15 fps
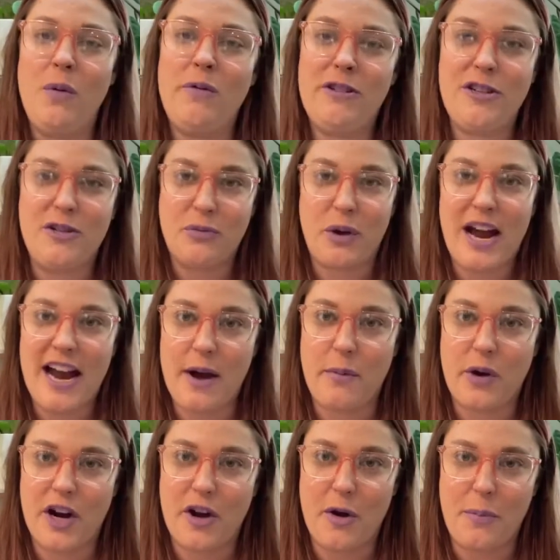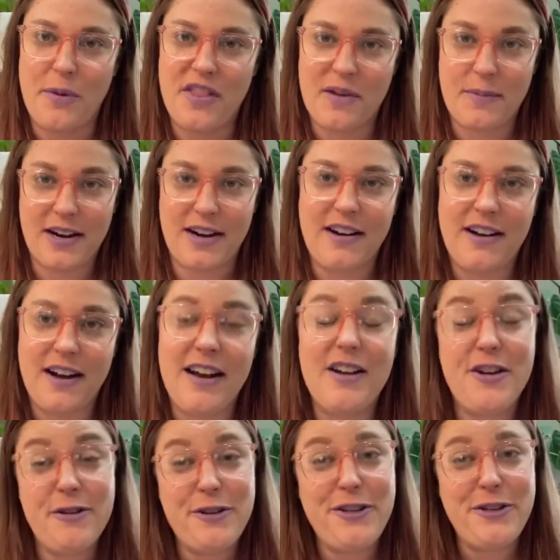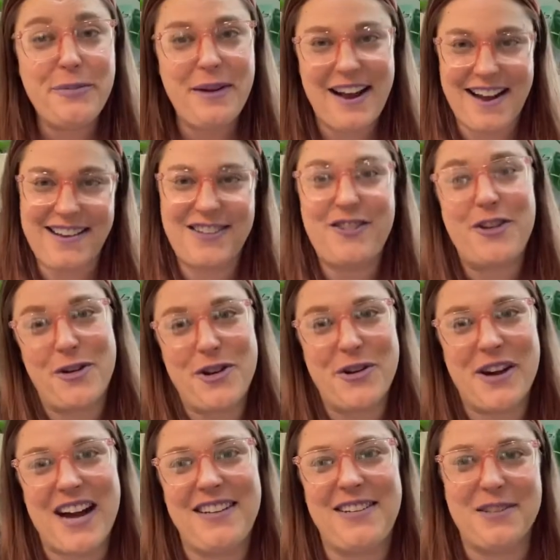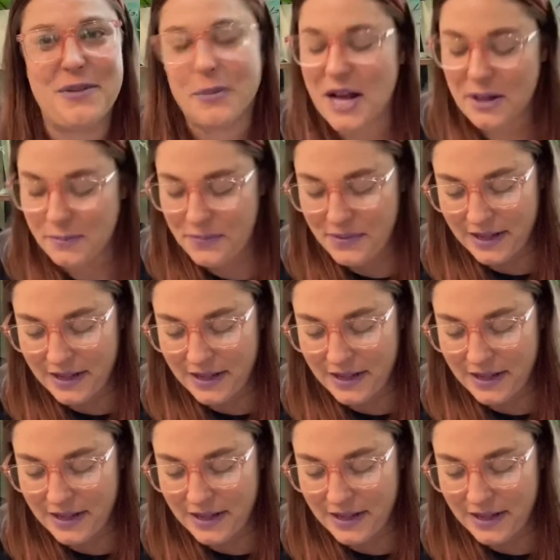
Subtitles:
which is why I want to open them on YouTube and show you guys as well.